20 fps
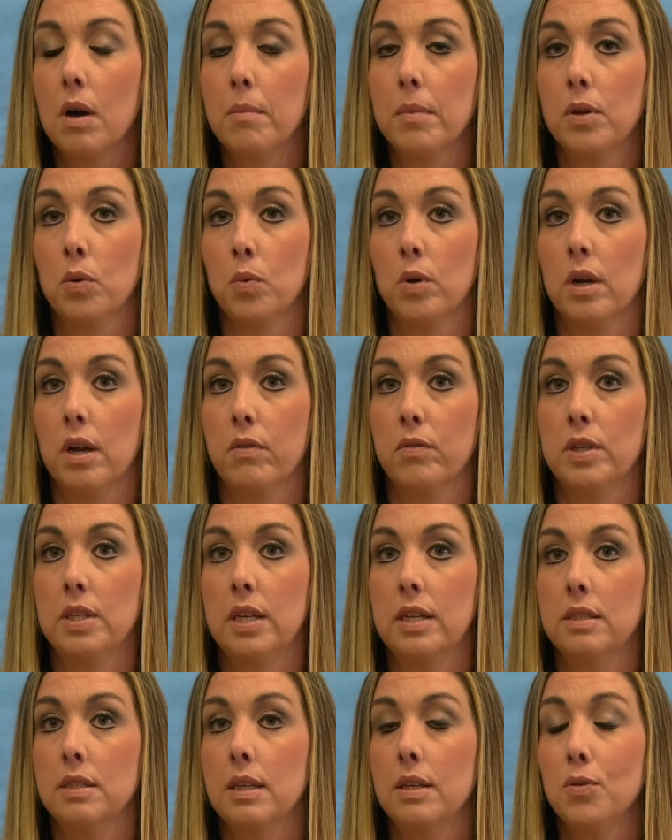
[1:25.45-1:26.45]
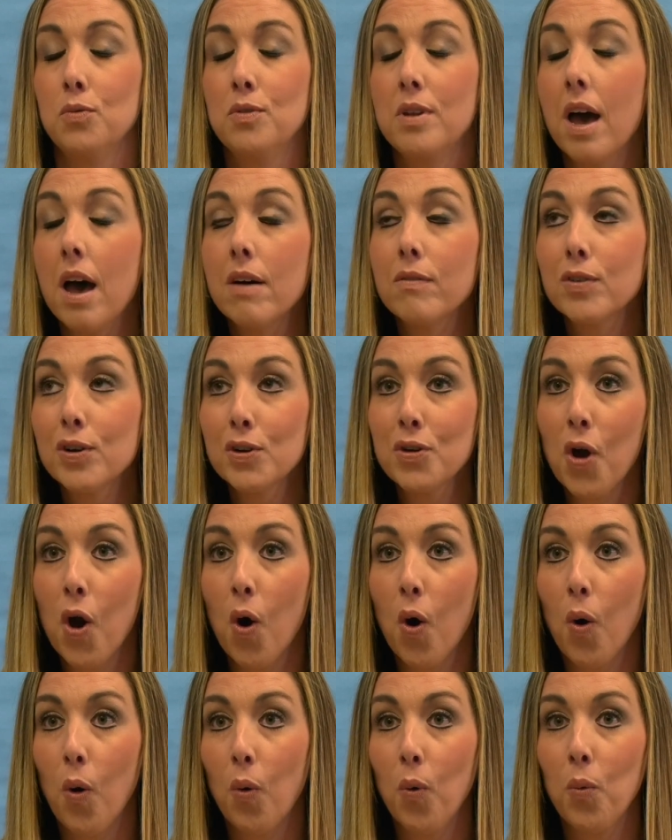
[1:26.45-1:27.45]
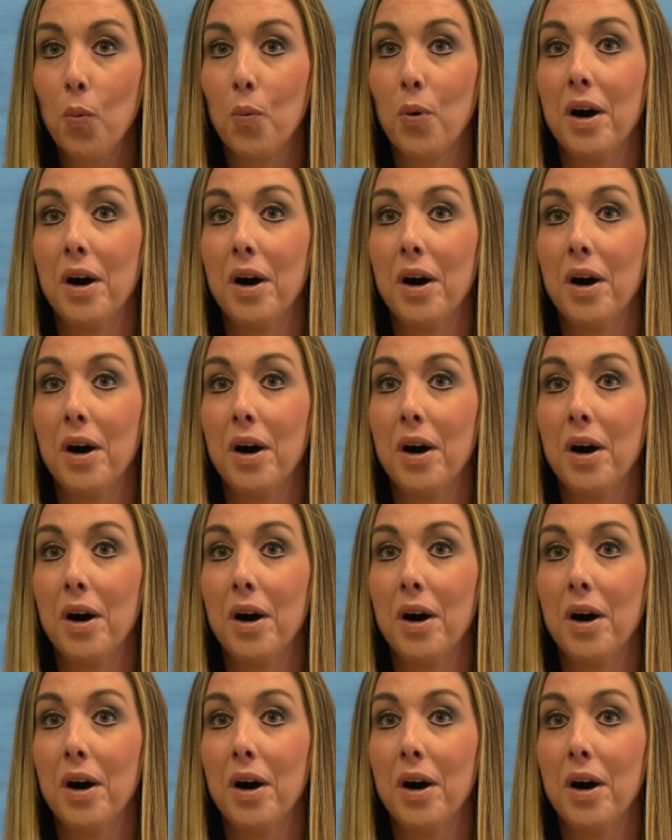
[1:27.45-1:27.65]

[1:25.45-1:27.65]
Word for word: coming to work every day is that you never know